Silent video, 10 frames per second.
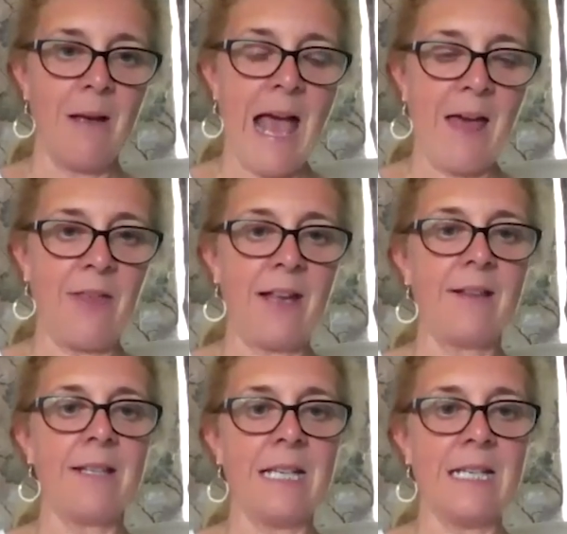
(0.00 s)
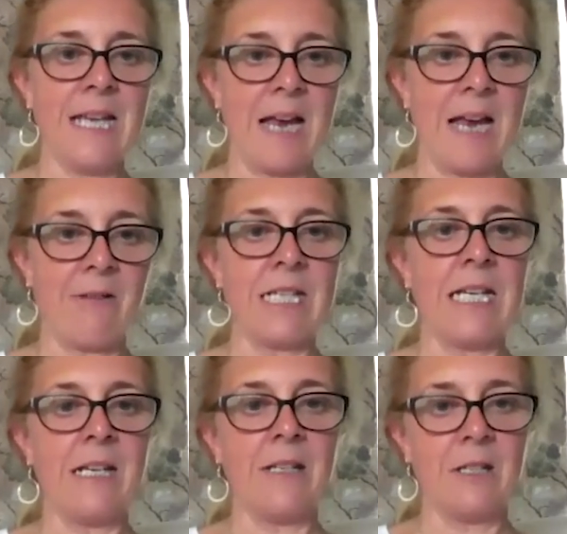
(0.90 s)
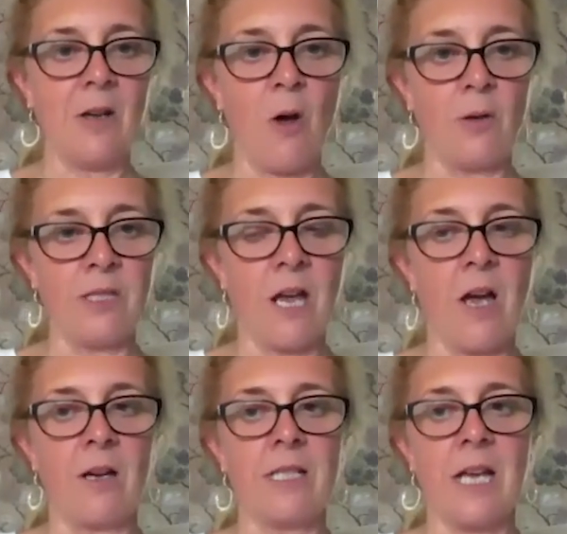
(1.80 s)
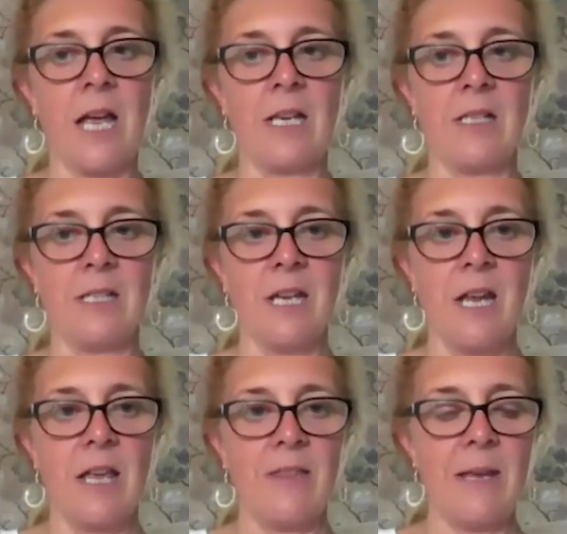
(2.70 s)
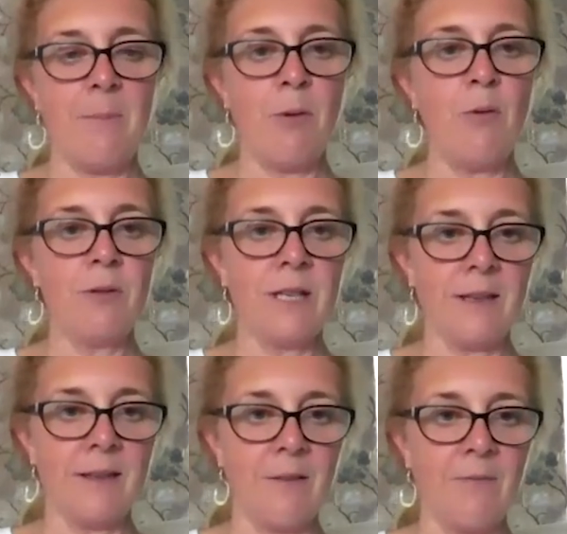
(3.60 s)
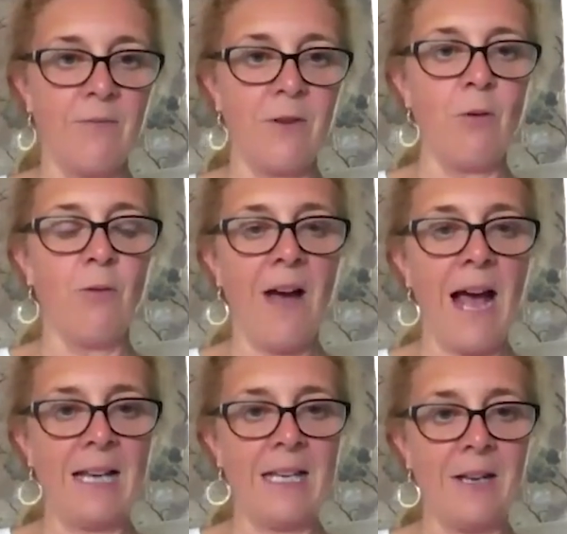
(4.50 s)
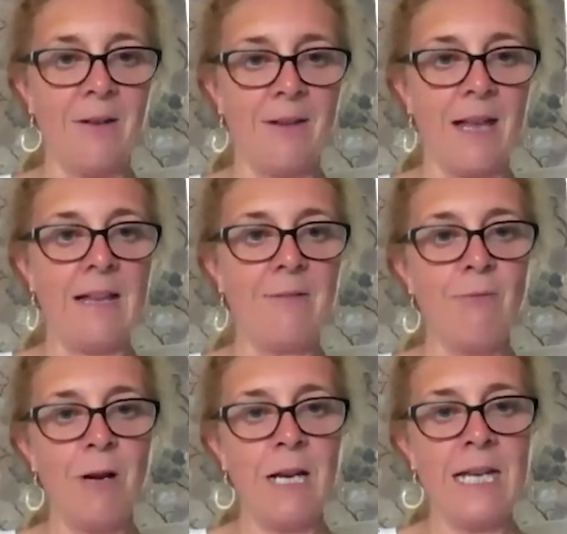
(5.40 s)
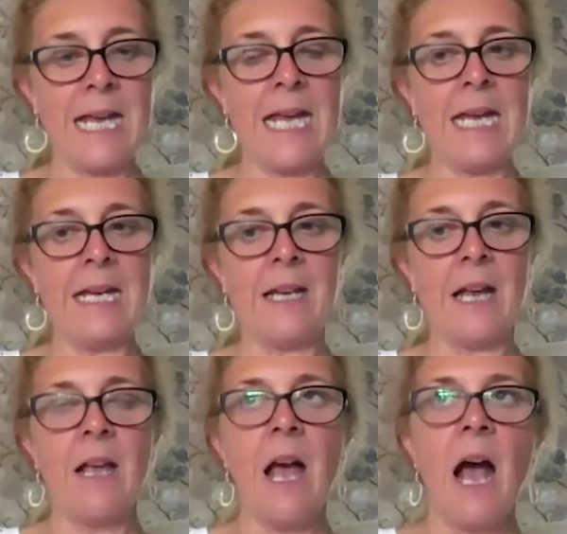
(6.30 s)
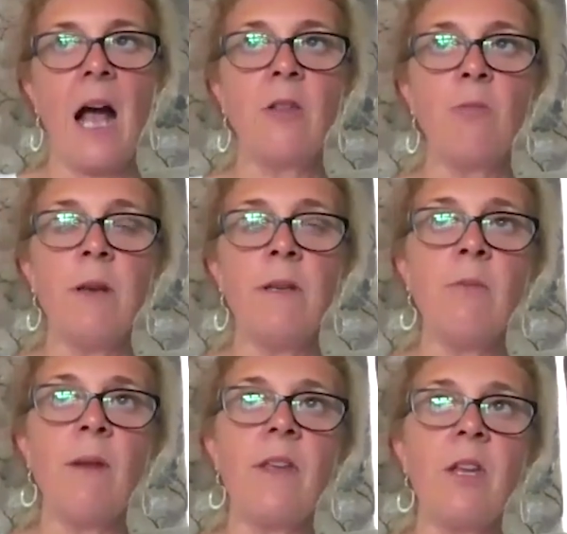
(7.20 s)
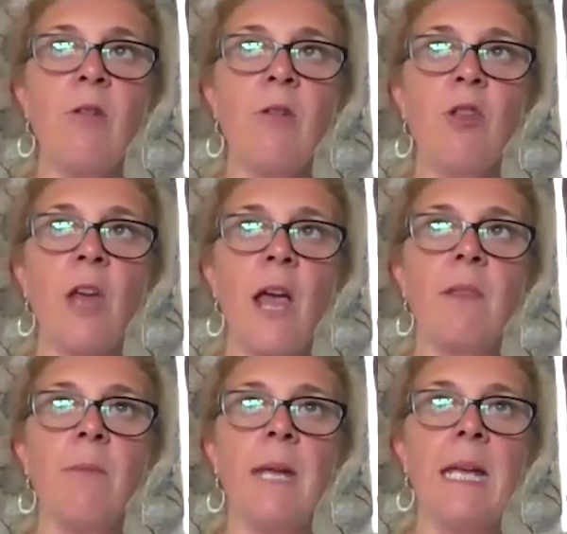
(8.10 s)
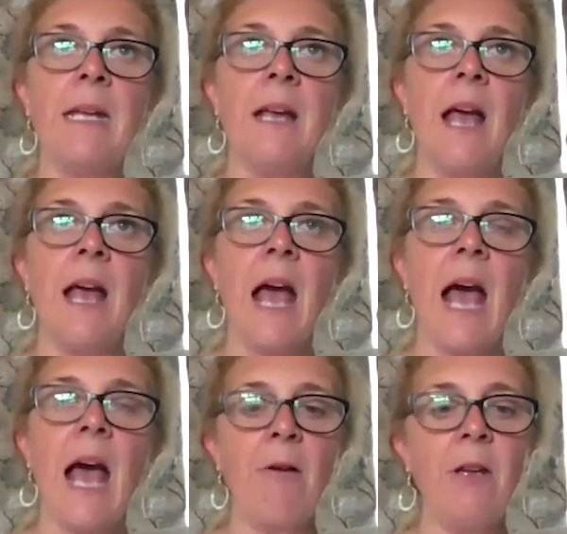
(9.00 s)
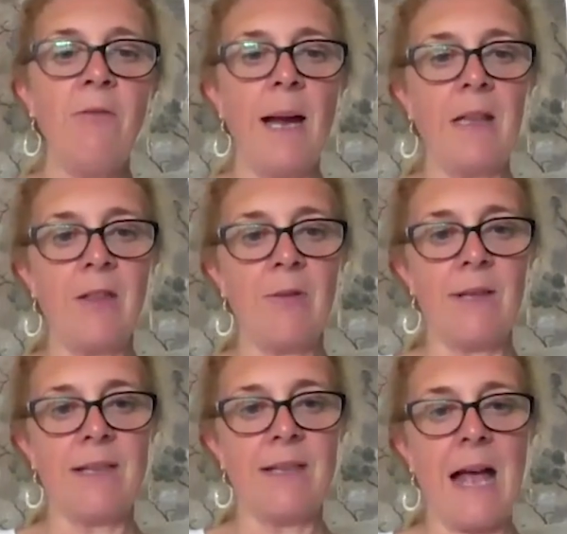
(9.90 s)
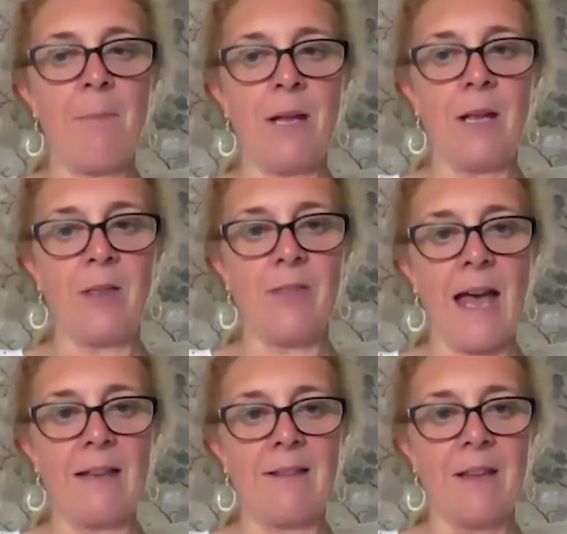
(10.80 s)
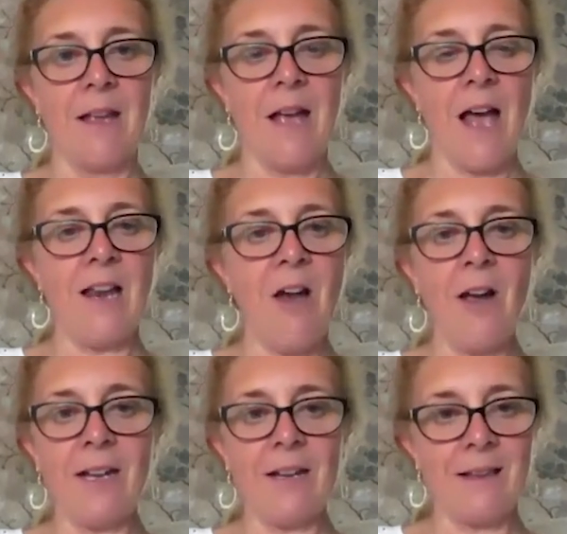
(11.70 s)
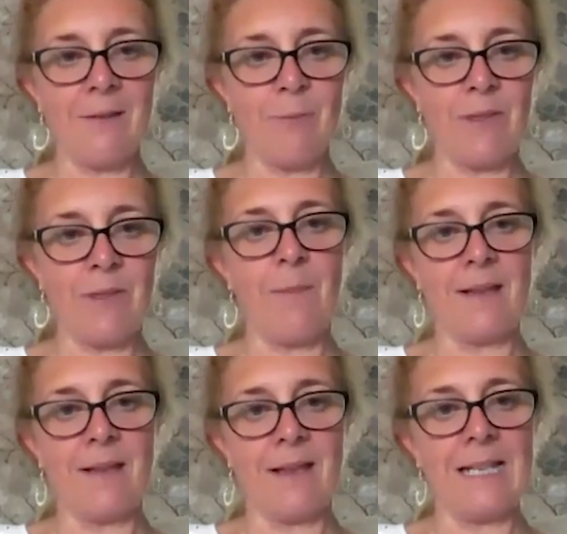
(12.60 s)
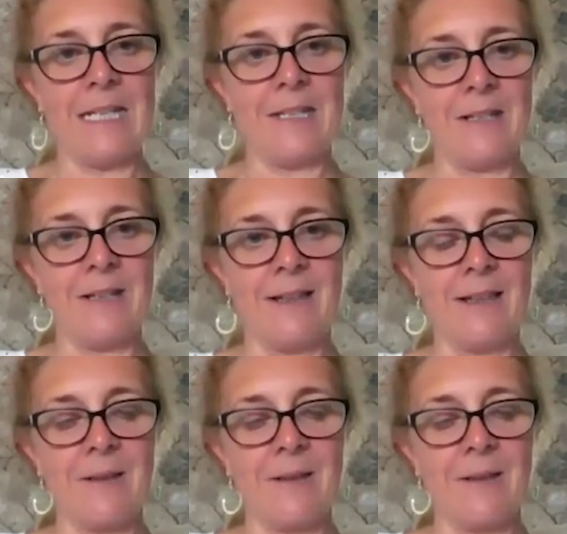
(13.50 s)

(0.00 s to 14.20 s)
ethics and integrity and conduct and the importance of your values is really key. And I wondered whether you'd share with me how you've managed to establish that alliance with the business leaders.